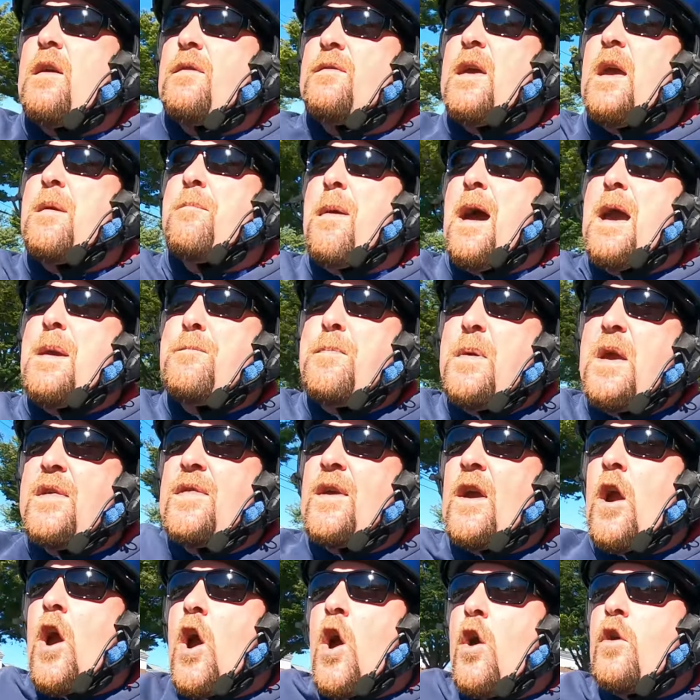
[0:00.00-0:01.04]
They might be
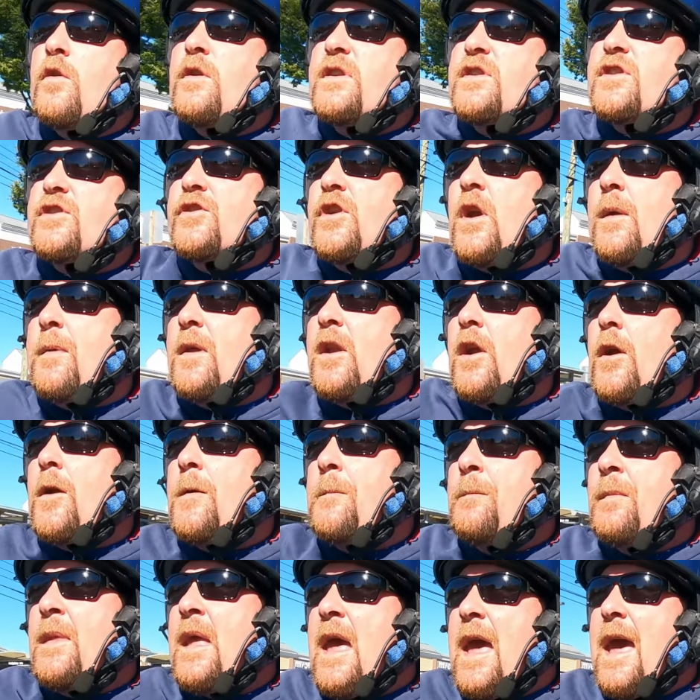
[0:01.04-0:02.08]
their own distributor,
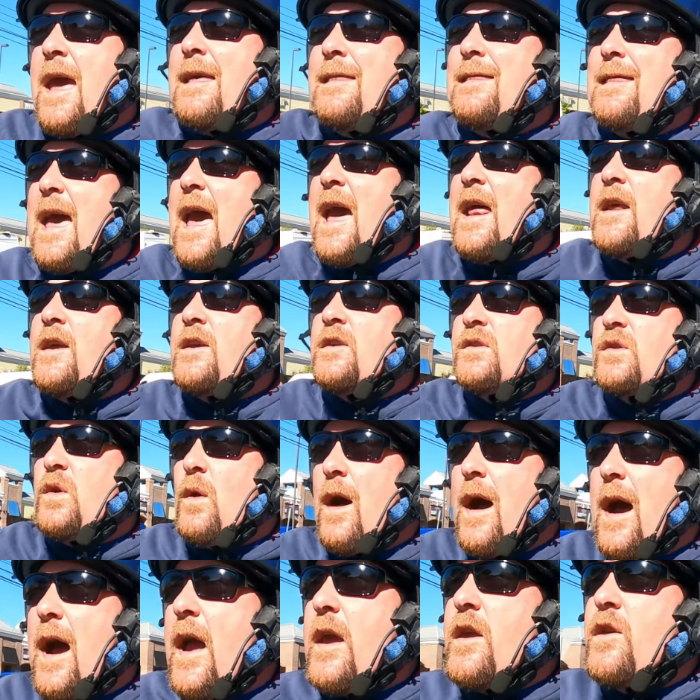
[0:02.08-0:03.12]
and that is
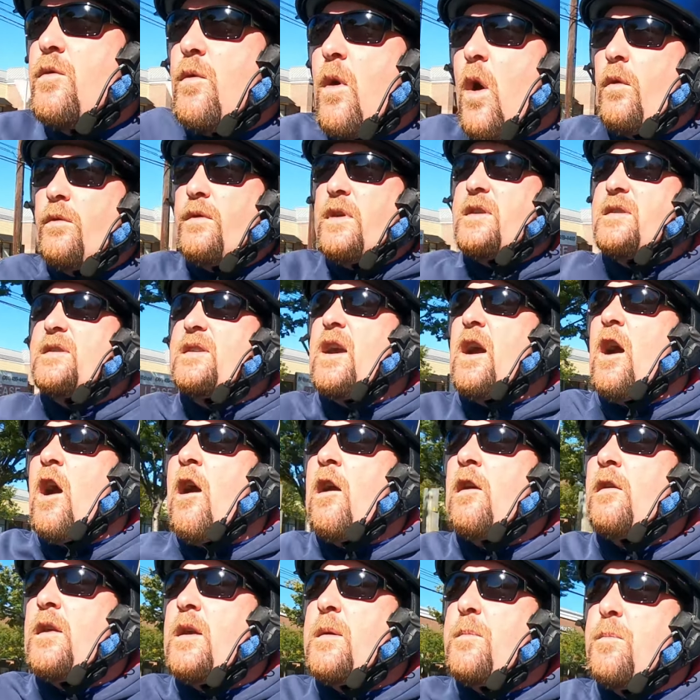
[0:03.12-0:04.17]
why you only see
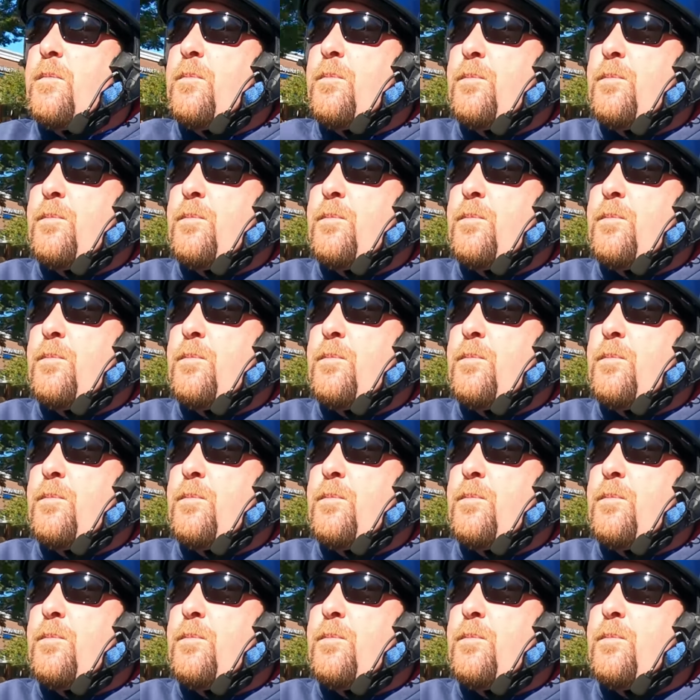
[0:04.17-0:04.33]
Harley